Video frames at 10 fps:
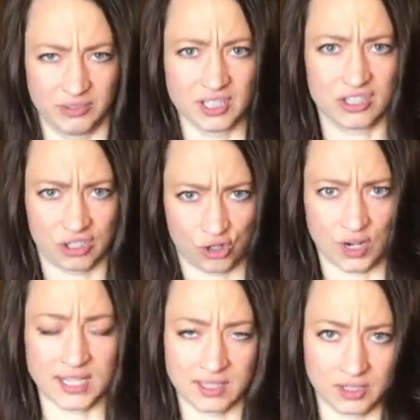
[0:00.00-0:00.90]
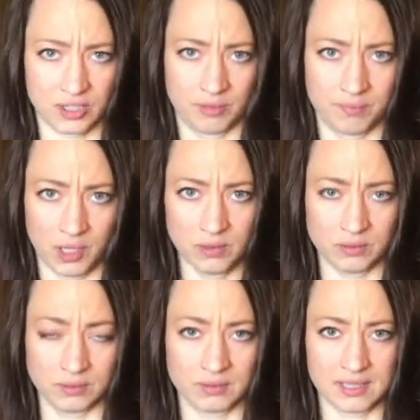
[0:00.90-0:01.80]
It stresses your
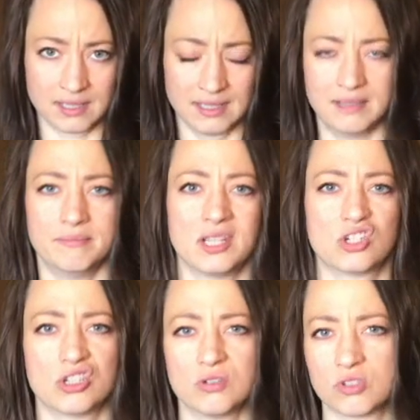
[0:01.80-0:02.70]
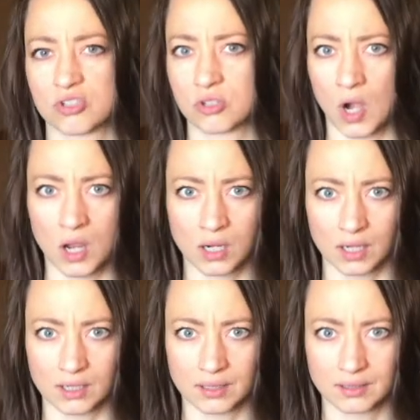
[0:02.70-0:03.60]
bones. It makes you
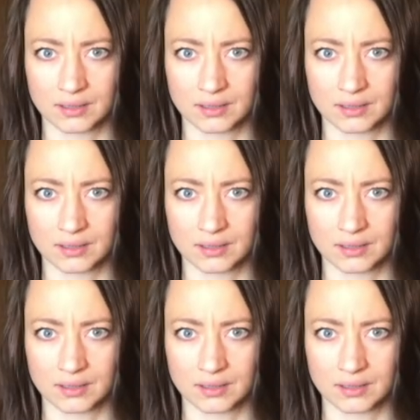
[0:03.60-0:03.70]
stronger.